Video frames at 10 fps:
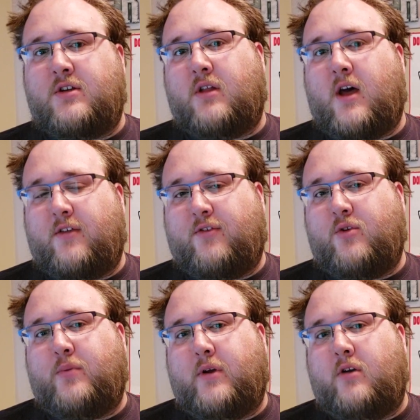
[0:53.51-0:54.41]
a lot of
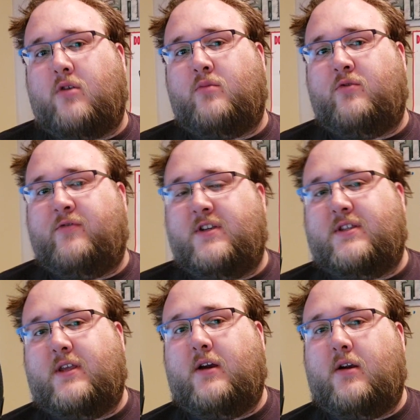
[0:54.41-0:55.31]
superhero movies
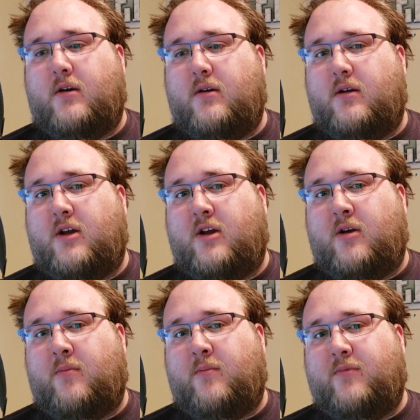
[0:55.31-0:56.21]
there.
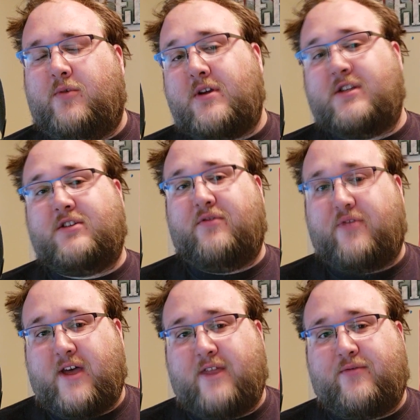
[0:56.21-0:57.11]
The reason
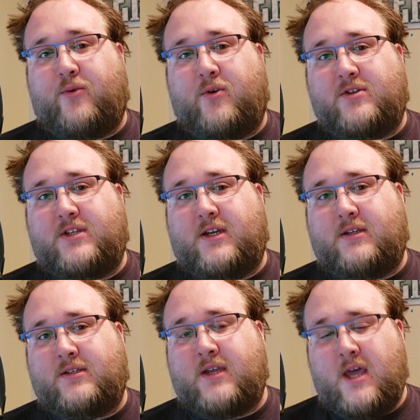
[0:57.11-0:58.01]
for that, of course,
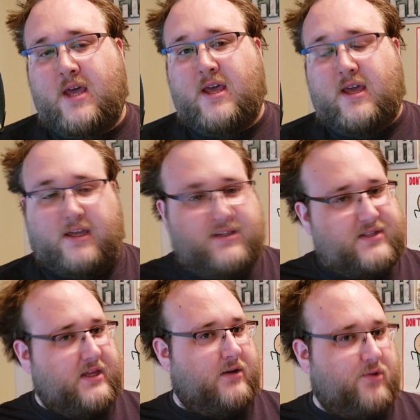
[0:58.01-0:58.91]
is
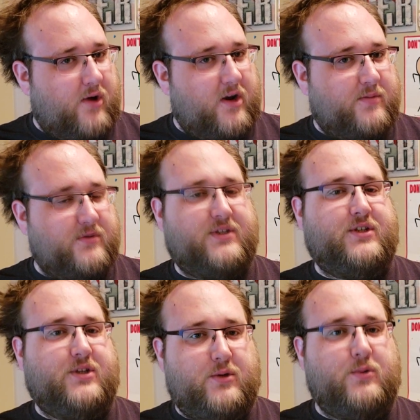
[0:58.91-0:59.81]
The Incredibles
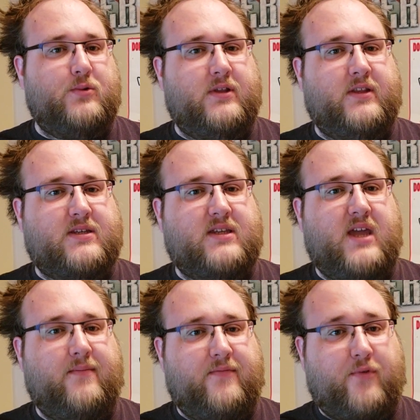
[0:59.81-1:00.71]
2 in the
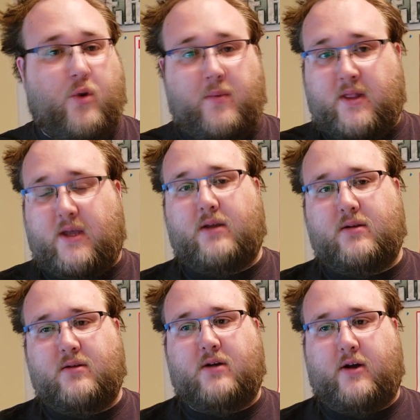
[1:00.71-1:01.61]
same formula?
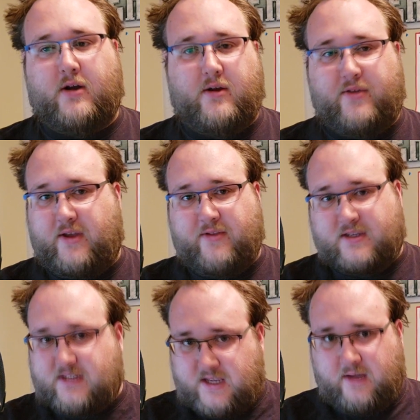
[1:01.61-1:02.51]
Are they in the
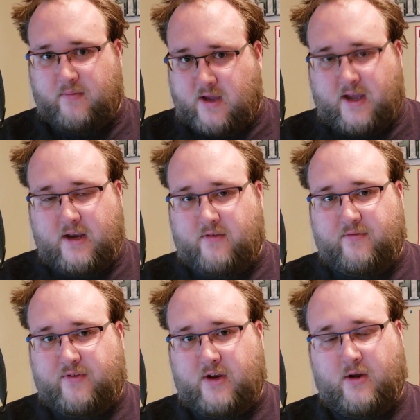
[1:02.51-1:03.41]
same kind of,